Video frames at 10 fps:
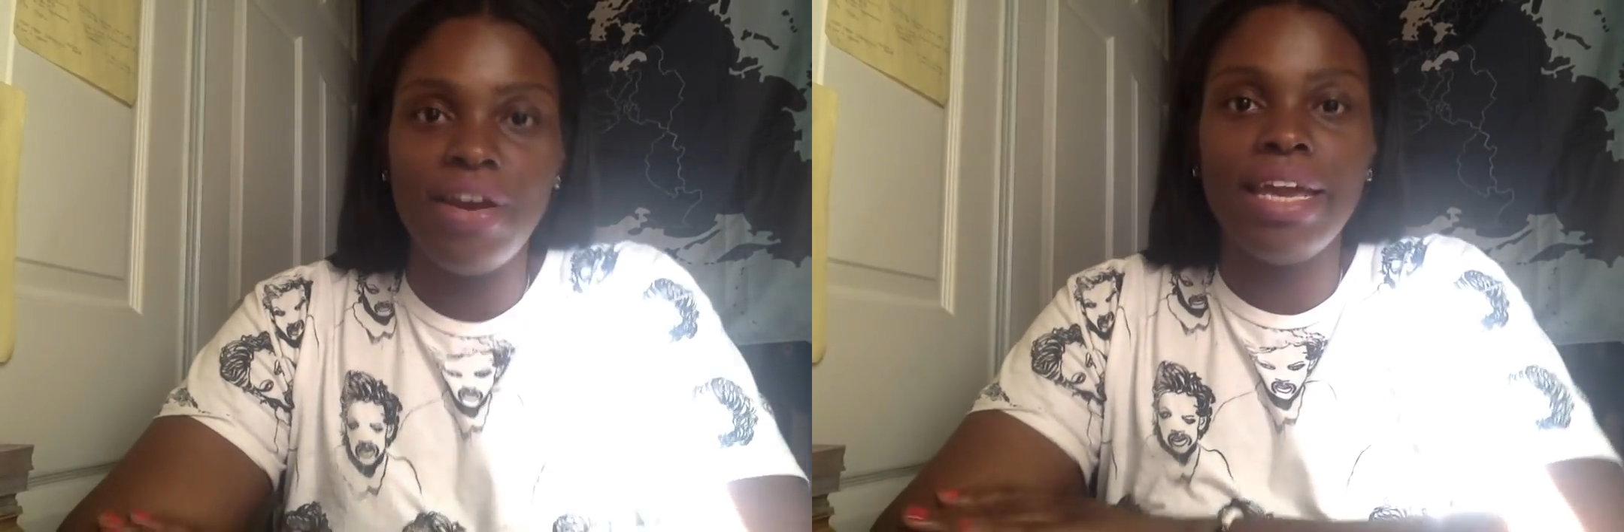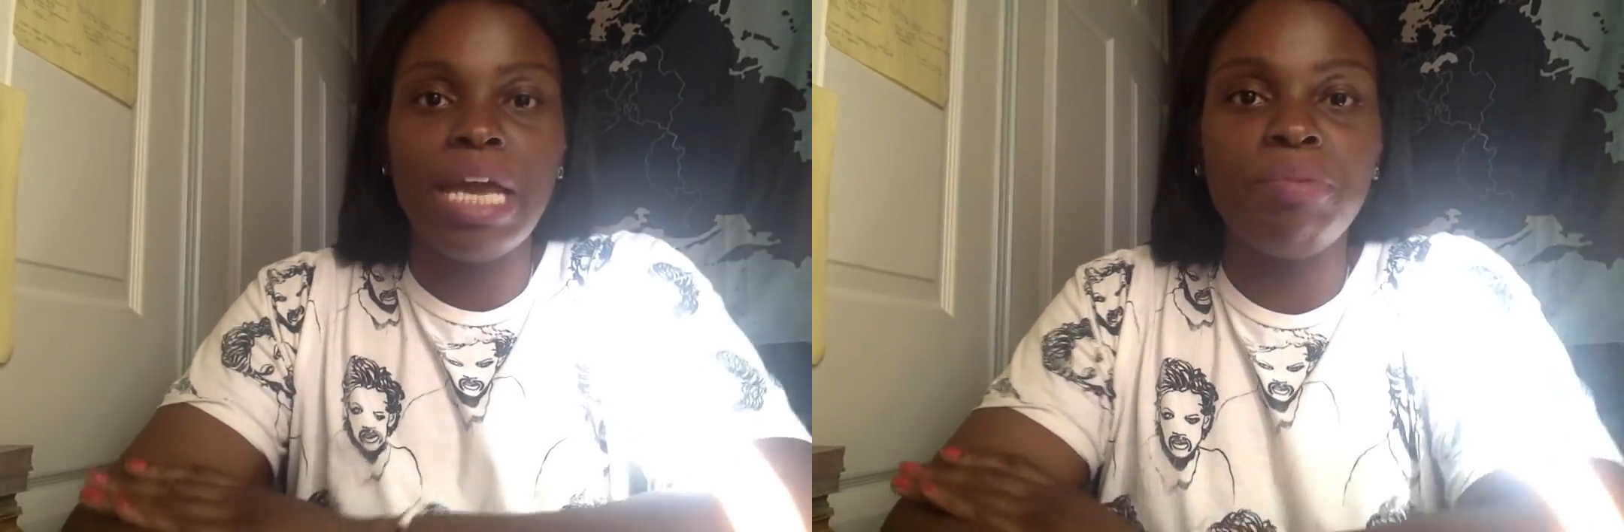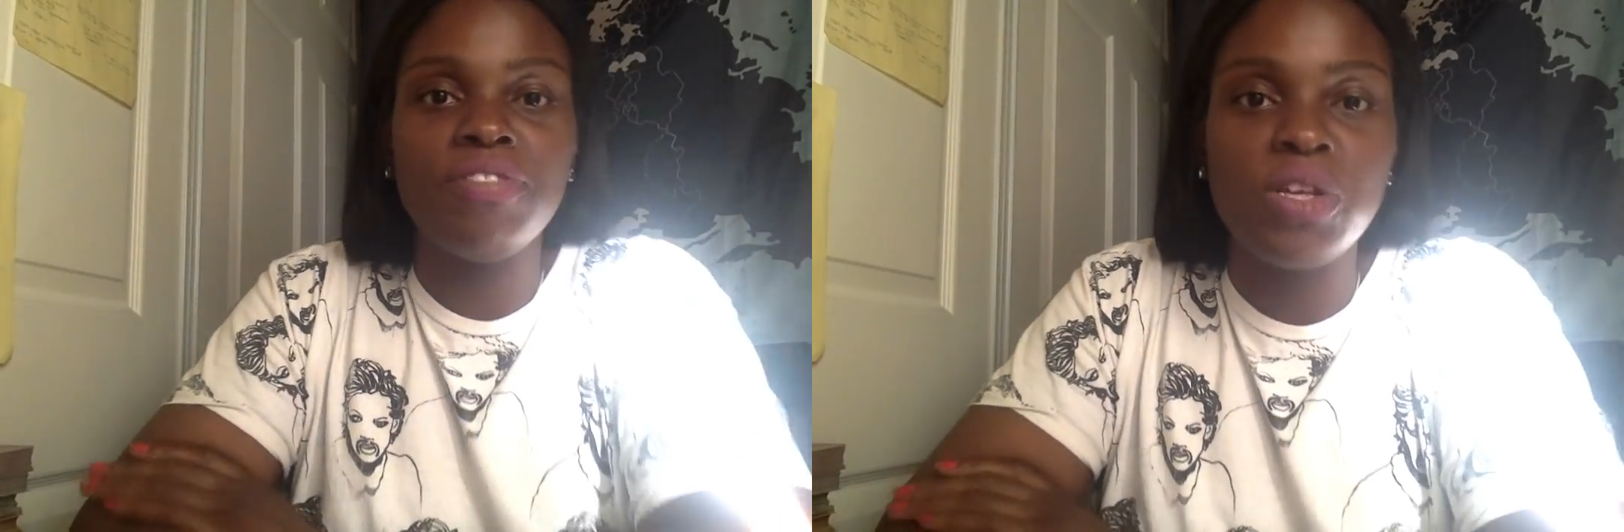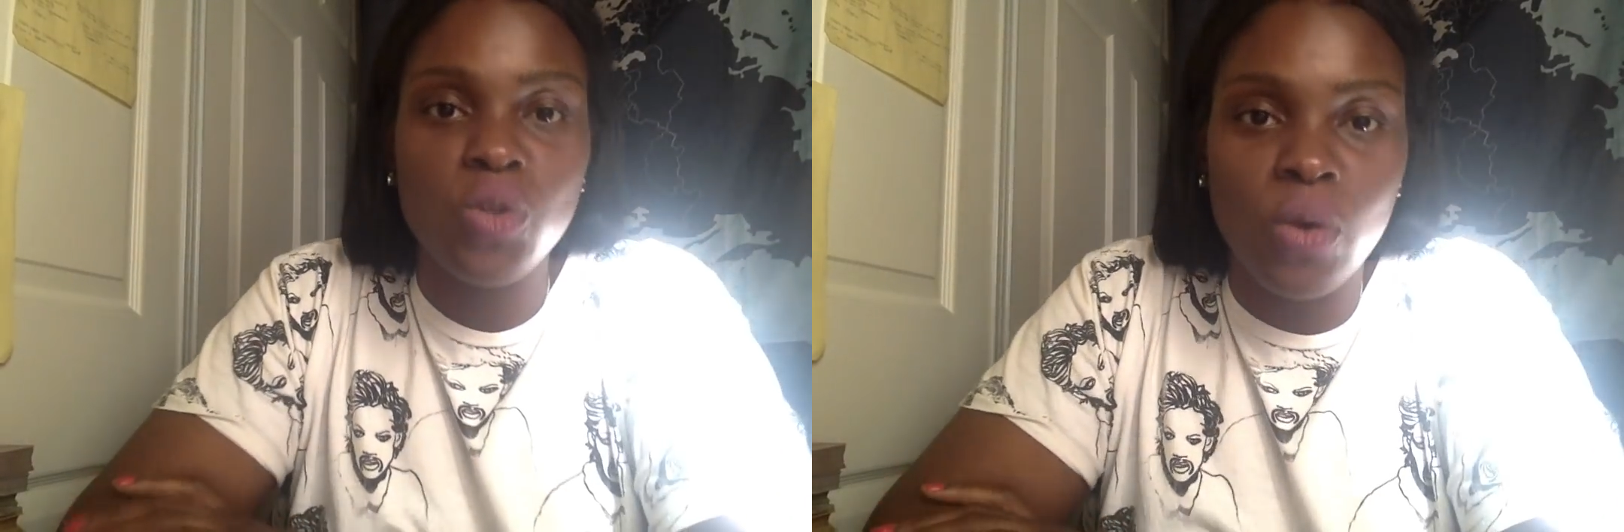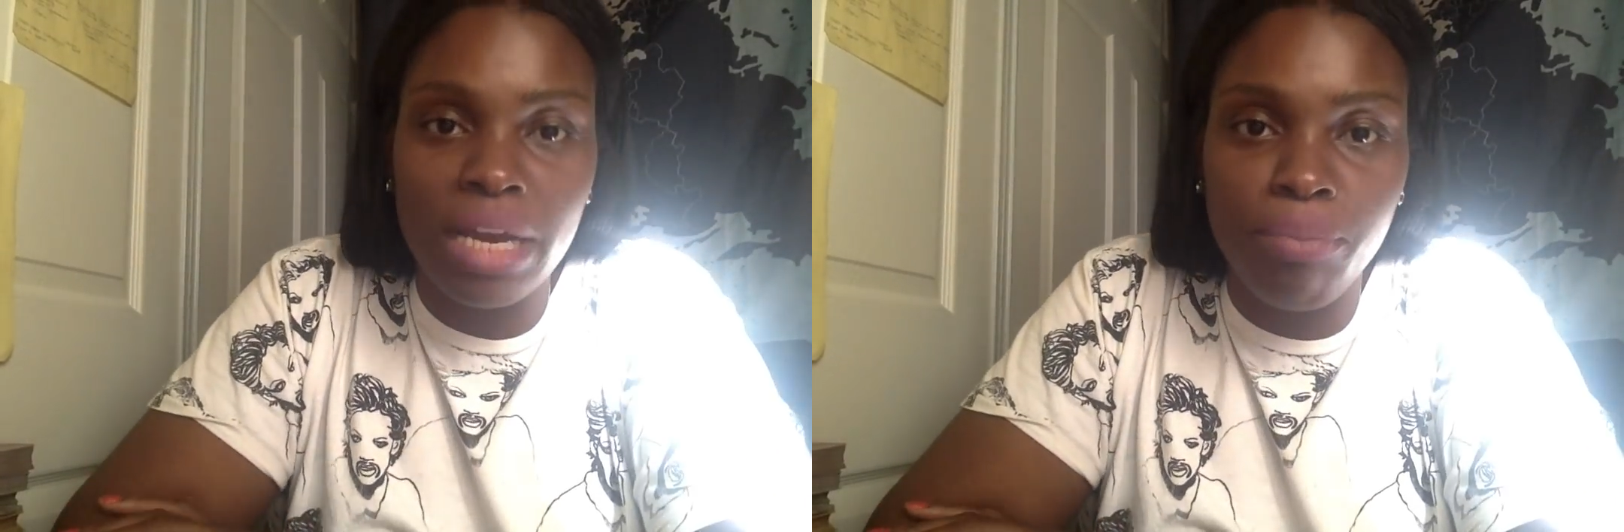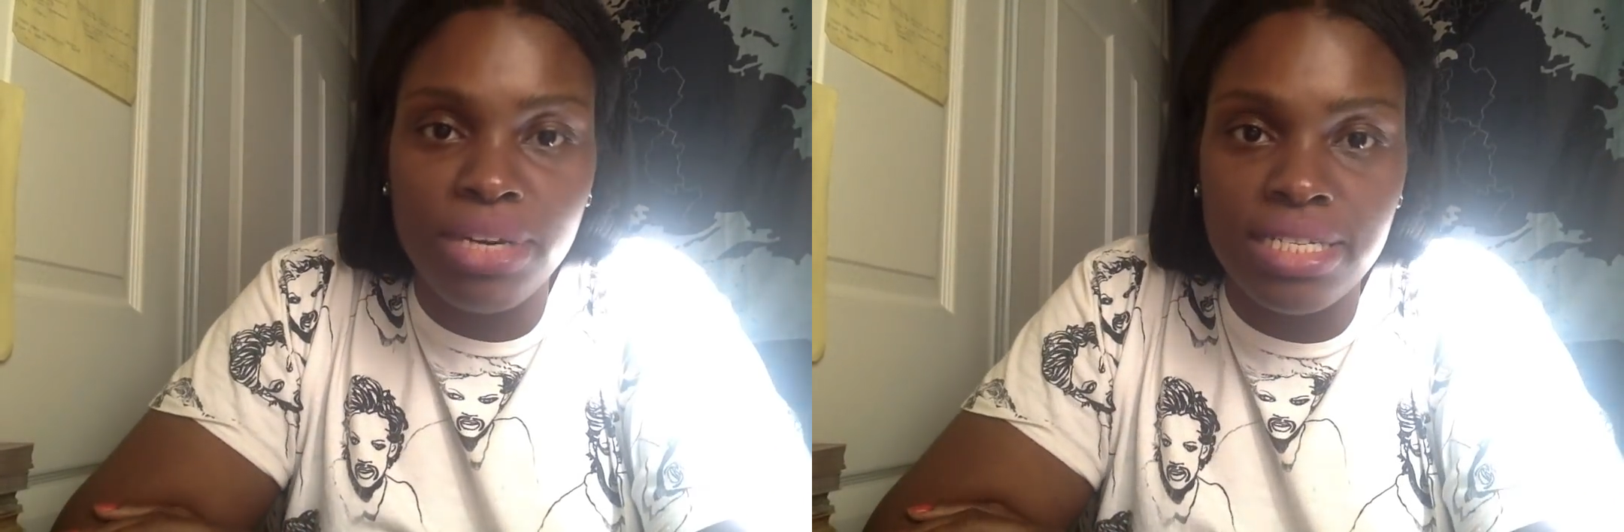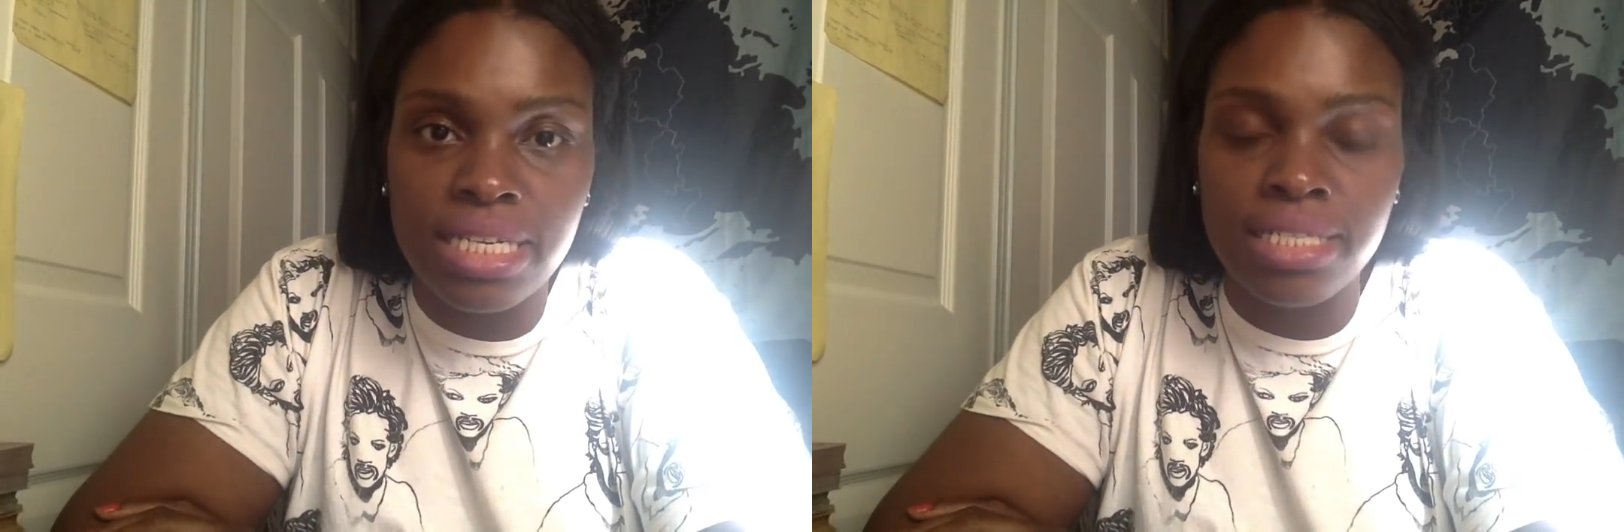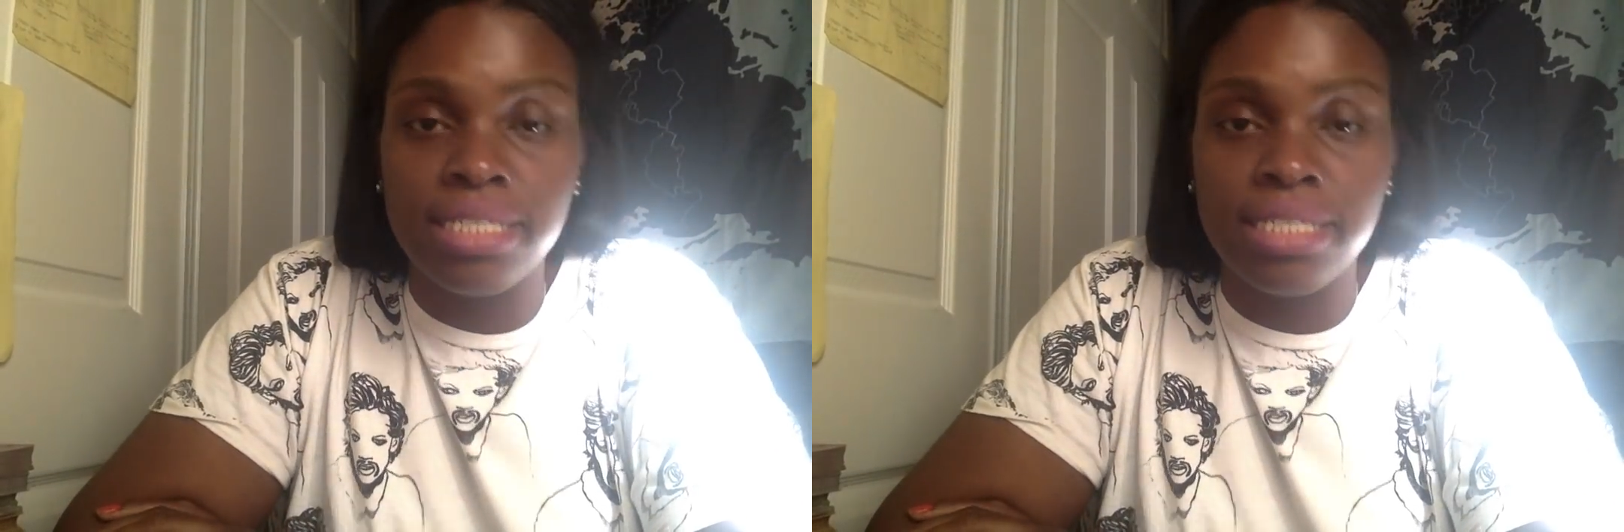aka Professional High Priestess,